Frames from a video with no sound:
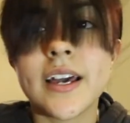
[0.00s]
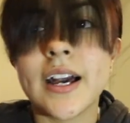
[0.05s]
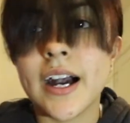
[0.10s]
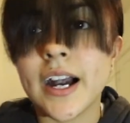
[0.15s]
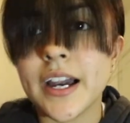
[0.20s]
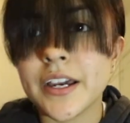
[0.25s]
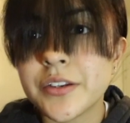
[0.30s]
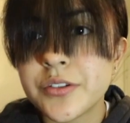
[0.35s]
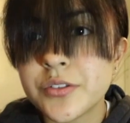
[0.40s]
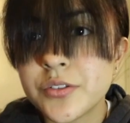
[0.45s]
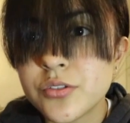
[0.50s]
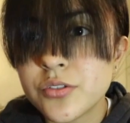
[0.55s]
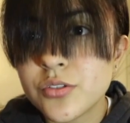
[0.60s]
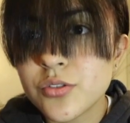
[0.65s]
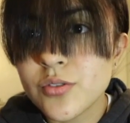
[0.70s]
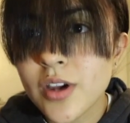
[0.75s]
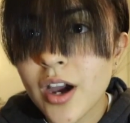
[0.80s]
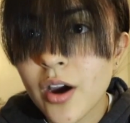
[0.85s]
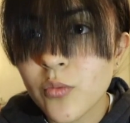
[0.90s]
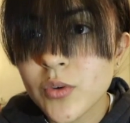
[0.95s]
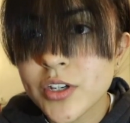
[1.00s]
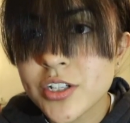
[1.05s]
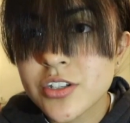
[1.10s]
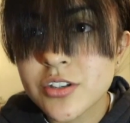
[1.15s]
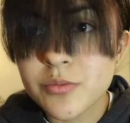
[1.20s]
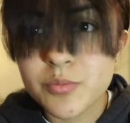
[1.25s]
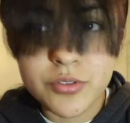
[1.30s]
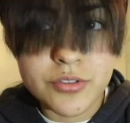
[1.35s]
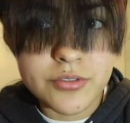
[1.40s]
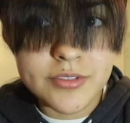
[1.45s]
I do not wish
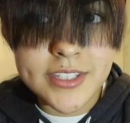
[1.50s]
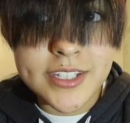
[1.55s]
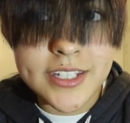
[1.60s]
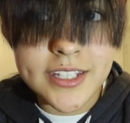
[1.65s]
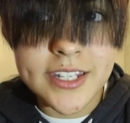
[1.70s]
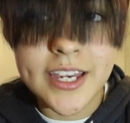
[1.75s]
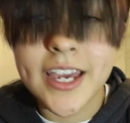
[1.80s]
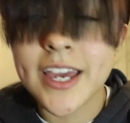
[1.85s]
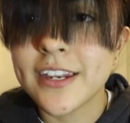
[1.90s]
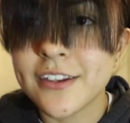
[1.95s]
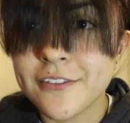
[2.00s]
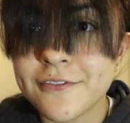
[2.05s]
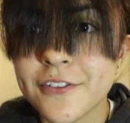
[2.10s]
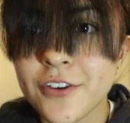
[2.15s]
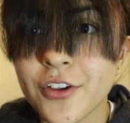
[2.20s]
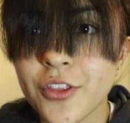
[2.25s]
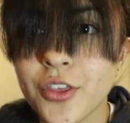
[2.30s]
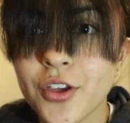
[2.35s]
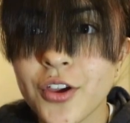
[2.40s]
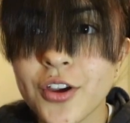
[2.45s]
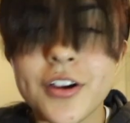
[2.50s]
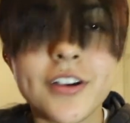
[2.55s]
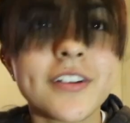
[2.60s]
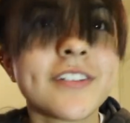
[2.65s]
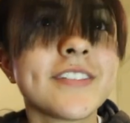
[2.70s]
to proceed any further.